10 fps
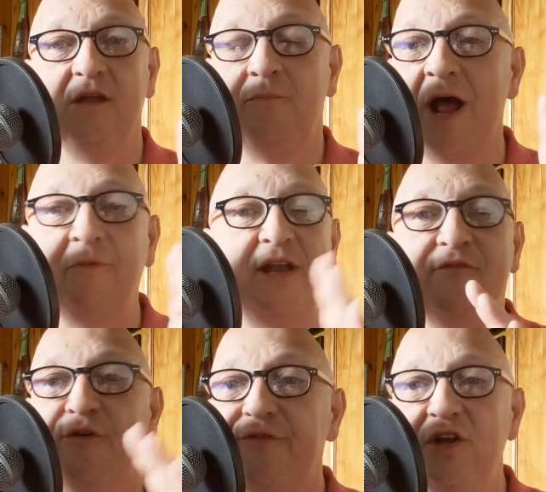probably
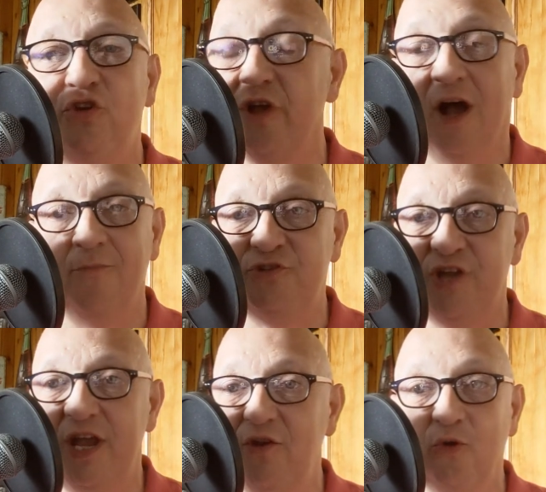never ventured to
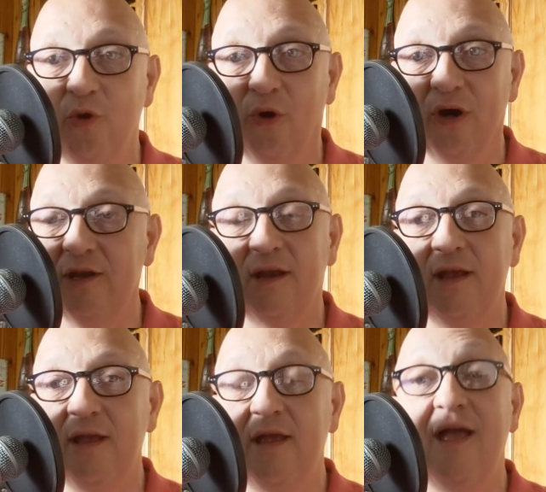upstate New York.
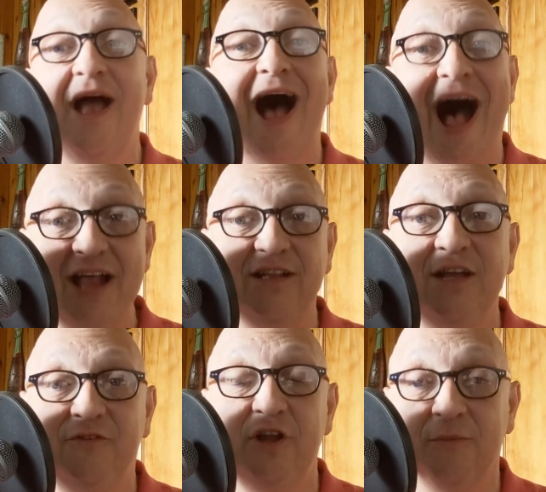I
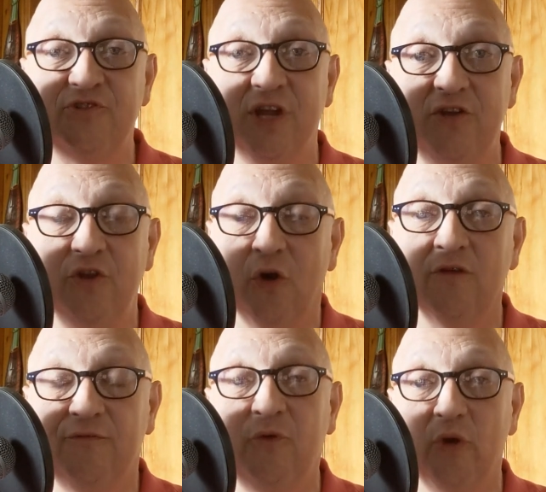lived in upstate New
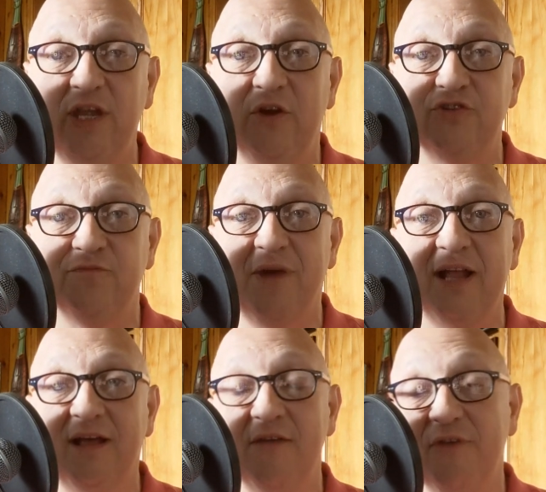York 40 years of my
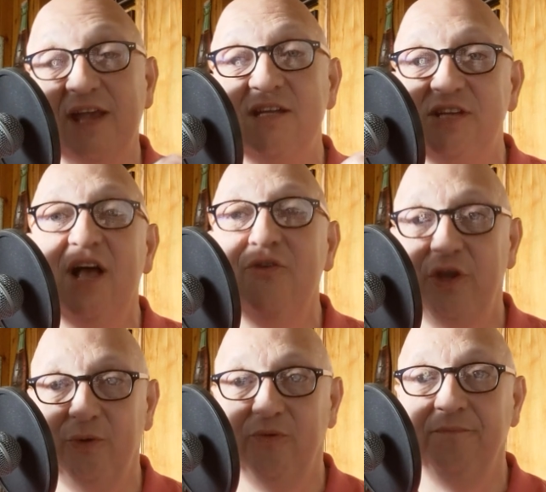life. I can tell
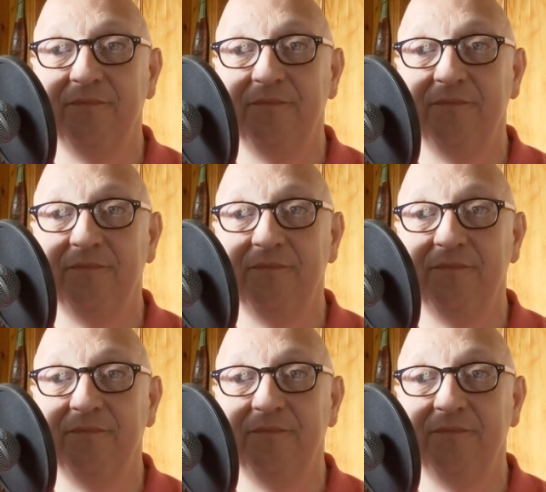you,